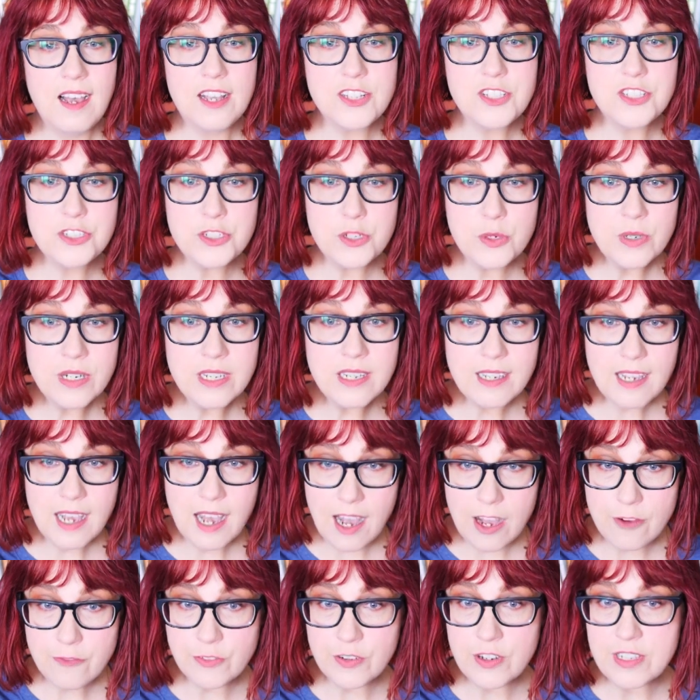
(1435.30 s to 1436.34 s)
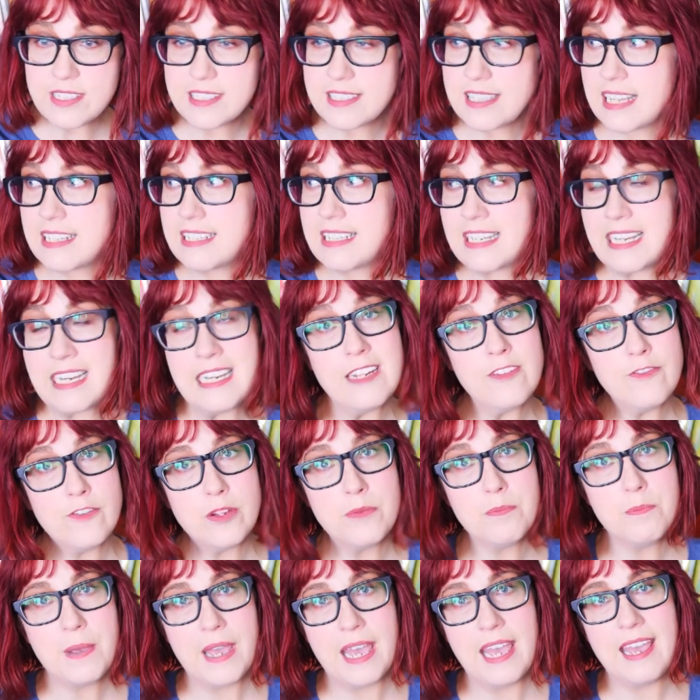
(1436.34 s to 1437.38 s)
A student conference that didn't
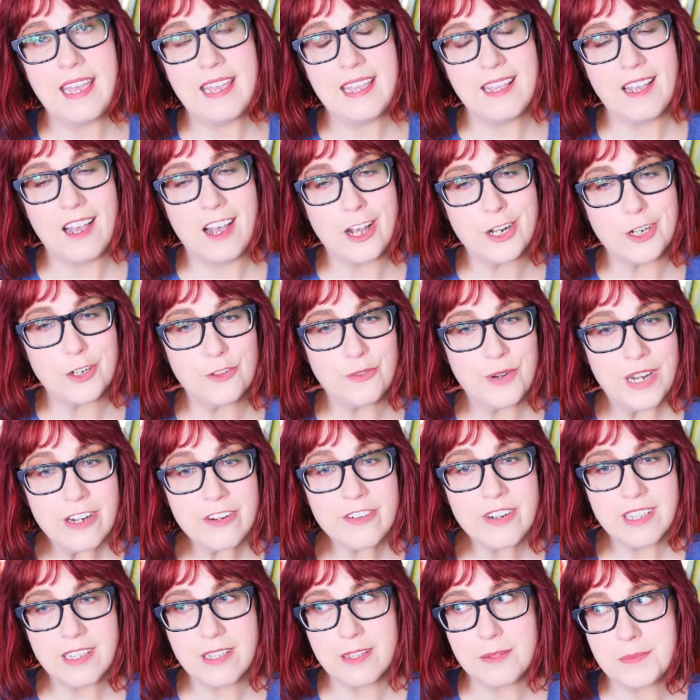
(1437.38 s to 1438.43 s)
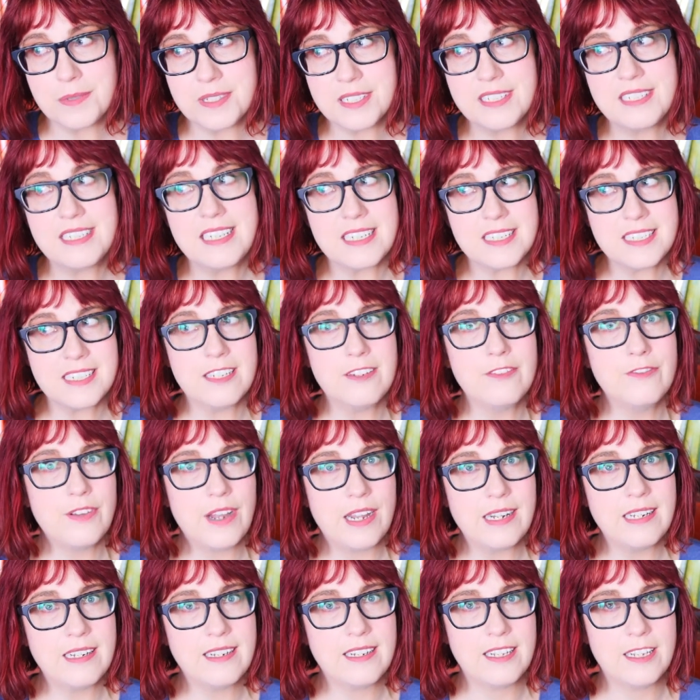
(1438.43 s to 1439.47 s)
even pay honorariums
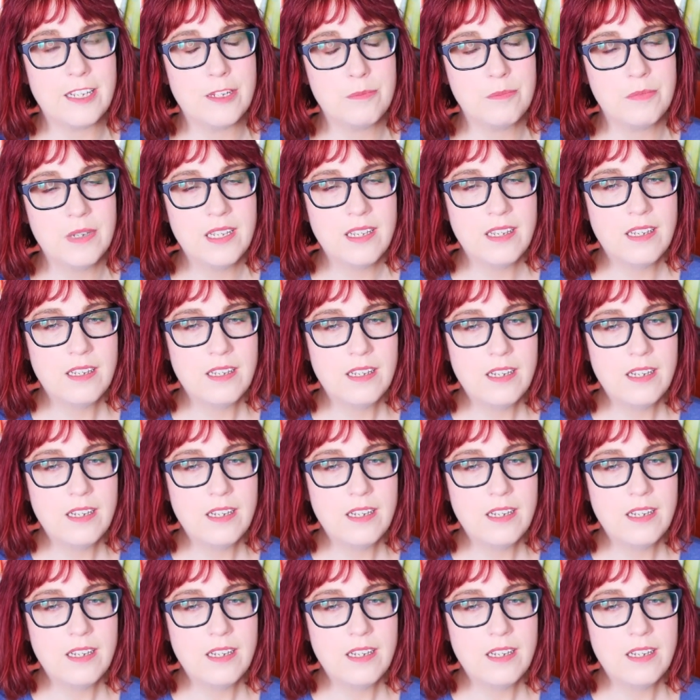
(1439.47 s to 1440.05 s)
disinvited him.